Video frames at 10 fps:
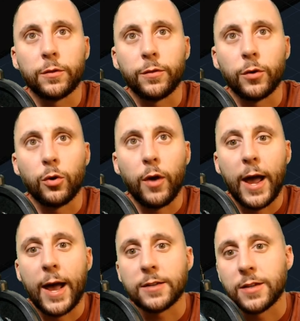look for
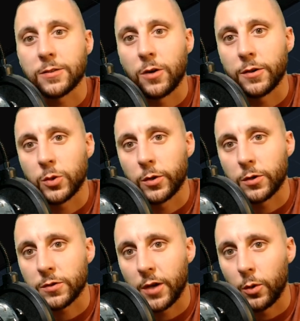grass. That's also
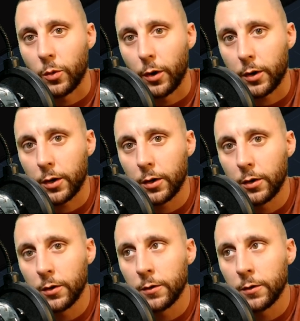under site work.